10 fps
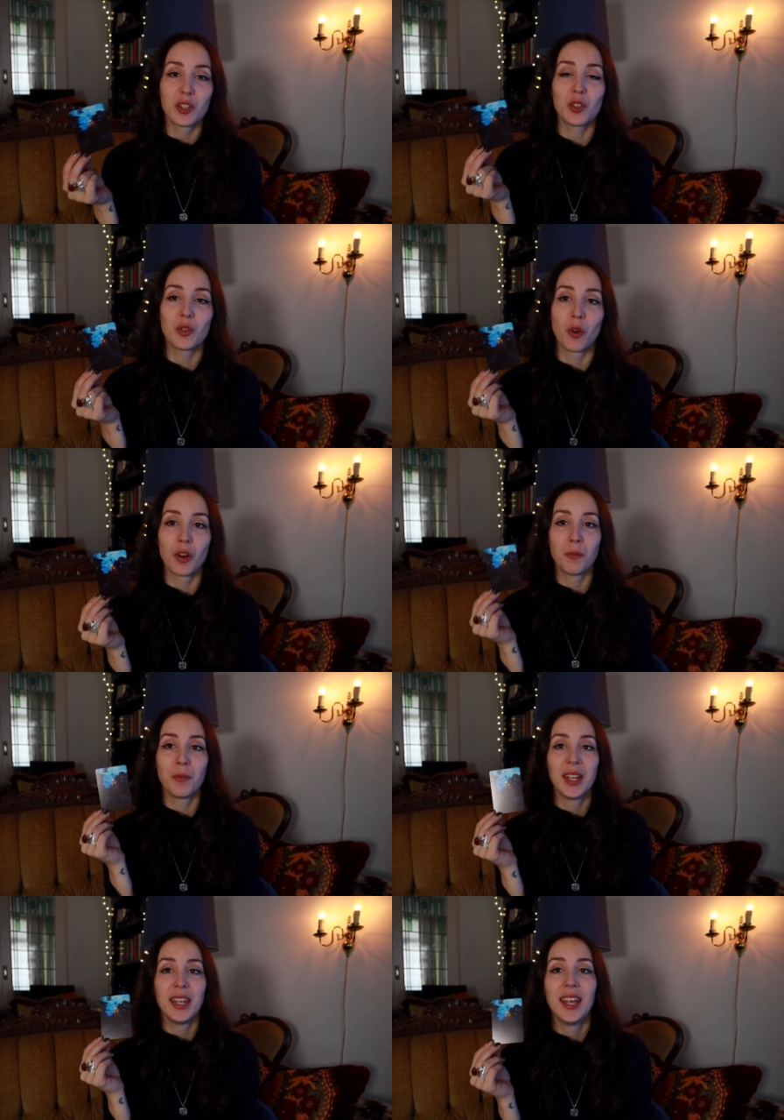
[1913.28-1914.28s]
a storm,
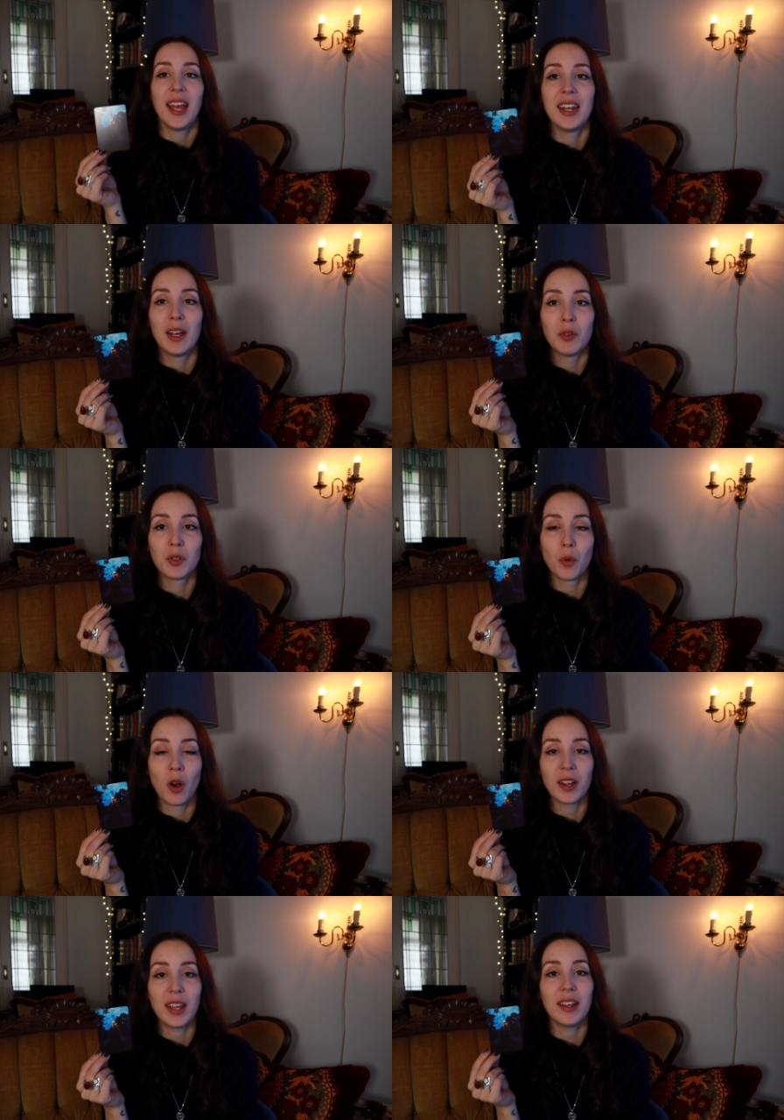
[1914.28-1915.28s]
and I was
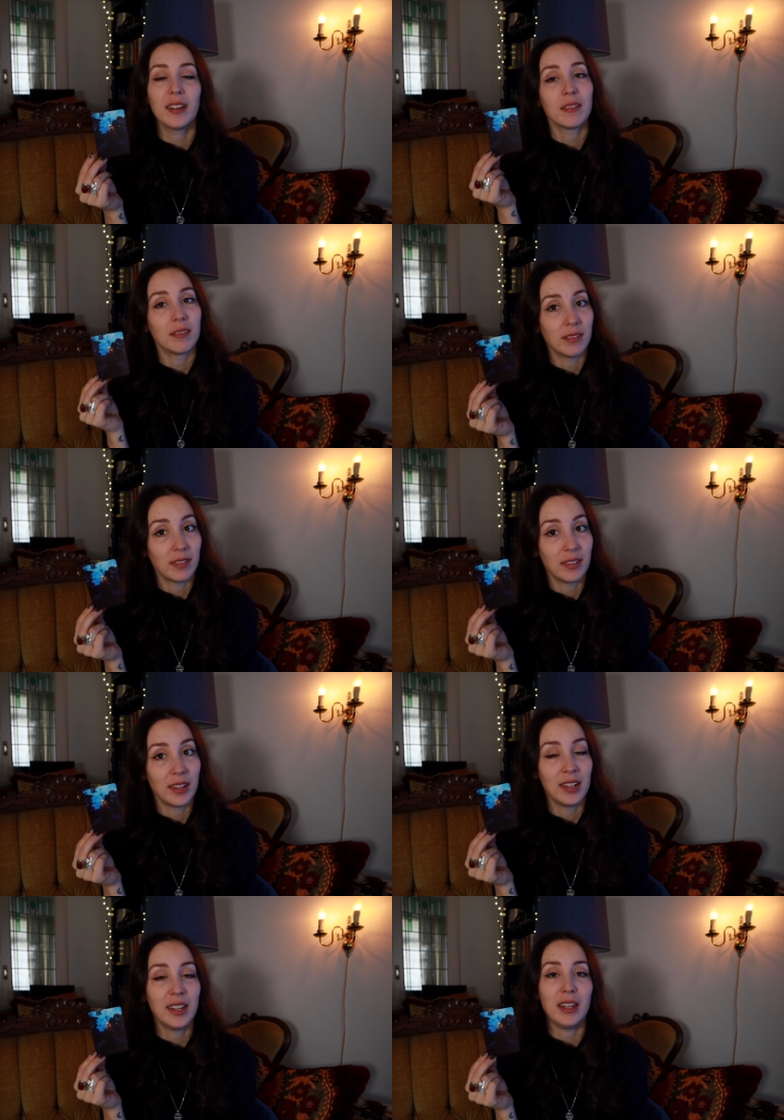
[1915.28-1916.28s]
walking
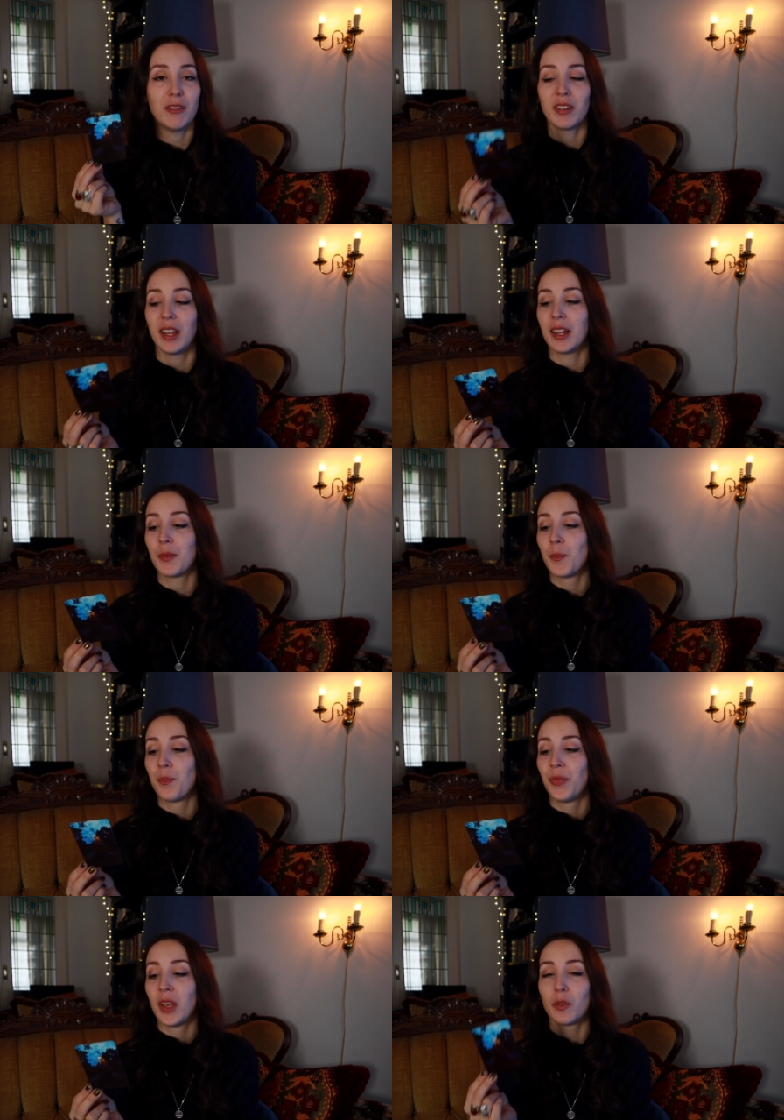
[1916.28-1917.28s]
in the evening
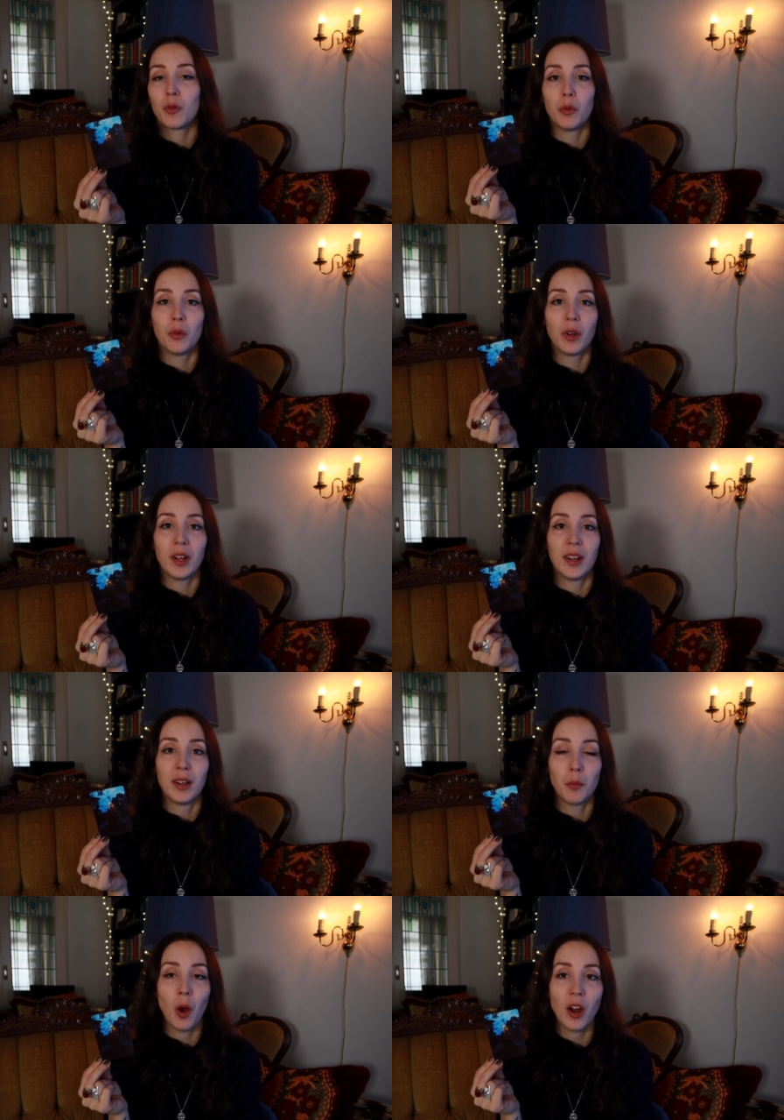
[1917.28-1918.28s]
through
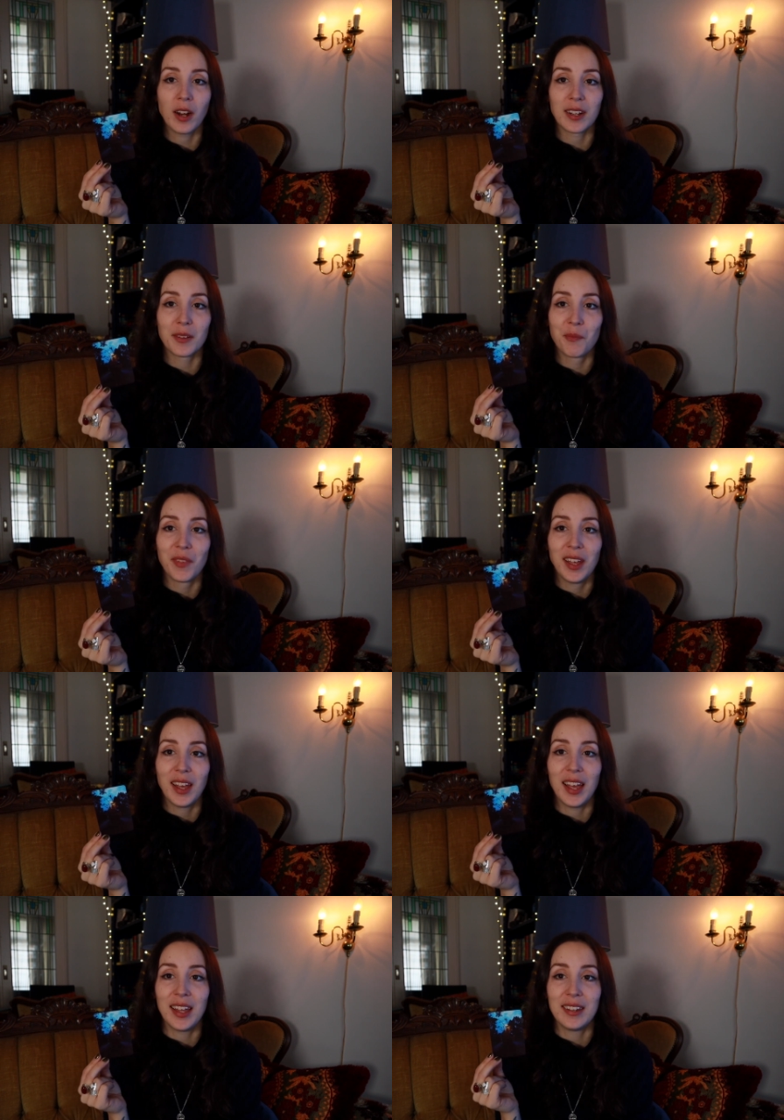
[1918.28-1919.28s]
a park
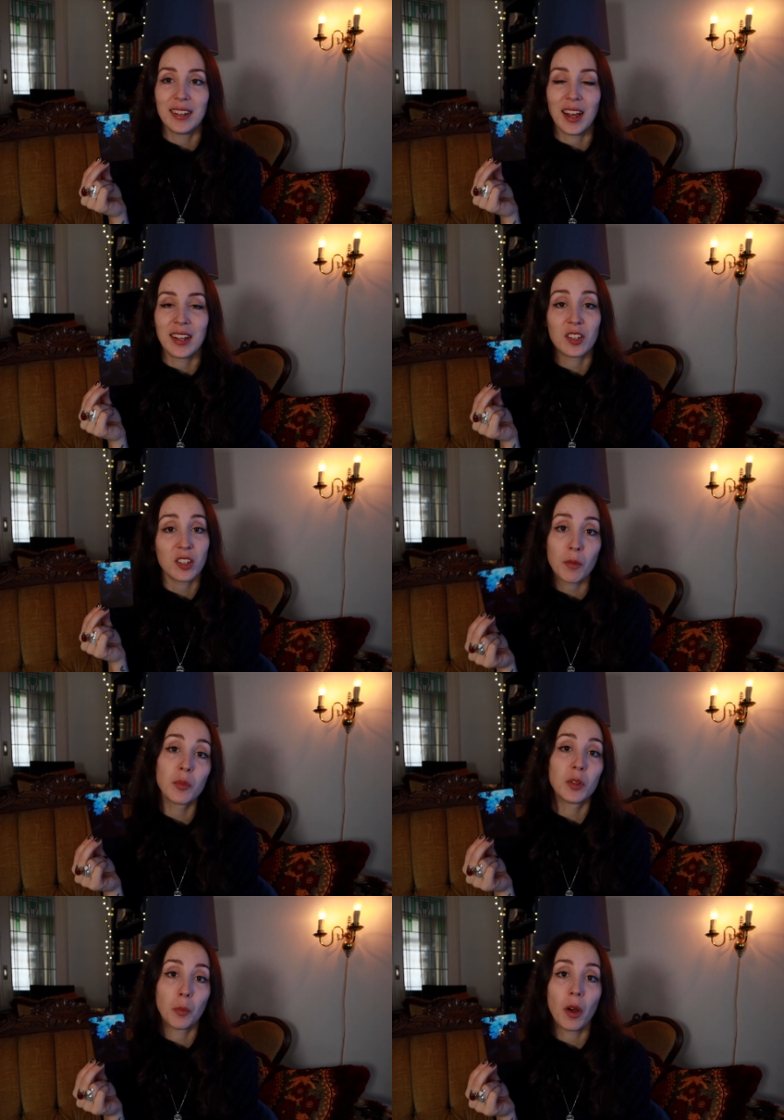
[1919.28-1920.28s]
and I
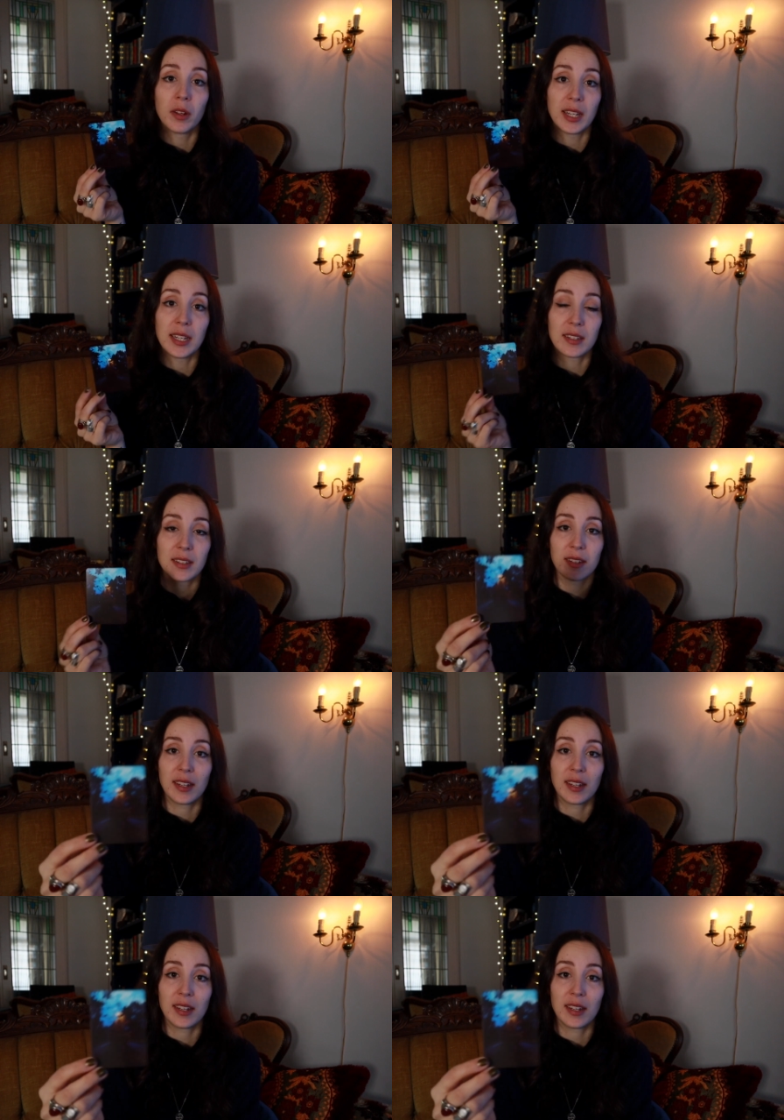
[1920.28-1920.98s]
stumbled upon this.